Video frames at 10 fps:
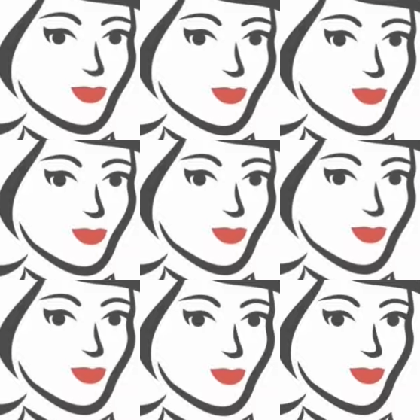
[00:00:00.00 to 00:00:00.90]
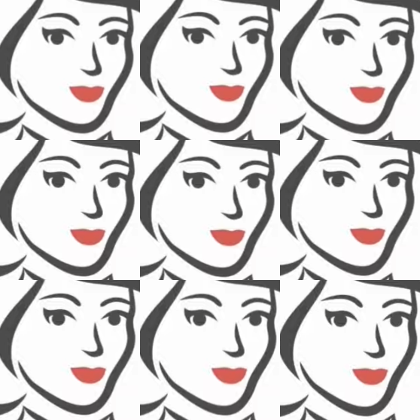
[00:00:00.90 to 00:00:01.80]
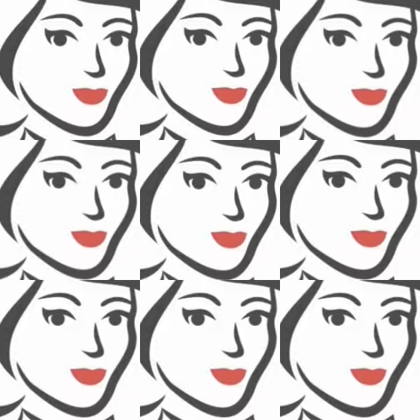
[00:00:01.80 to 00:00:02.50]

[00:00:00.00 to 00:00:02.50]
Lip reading: our genius dream builders. Would you agree?